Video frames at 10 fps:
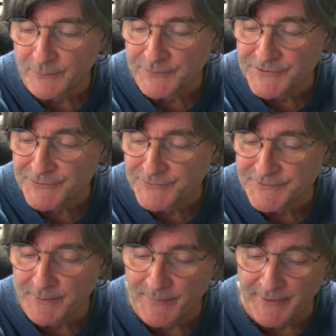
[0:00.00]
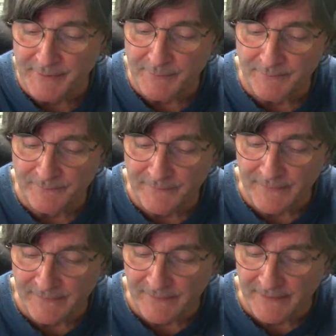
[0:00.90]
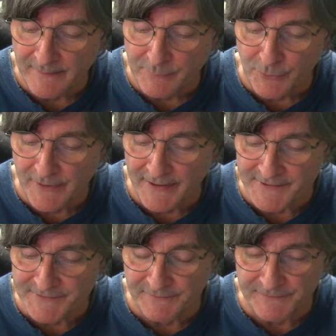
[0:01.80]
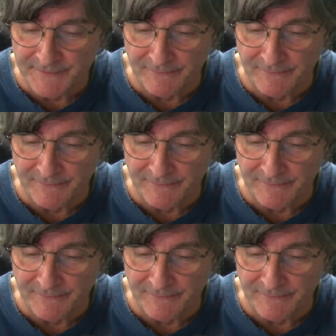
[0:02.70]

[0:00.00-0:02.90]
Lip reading: which is also being broadcasted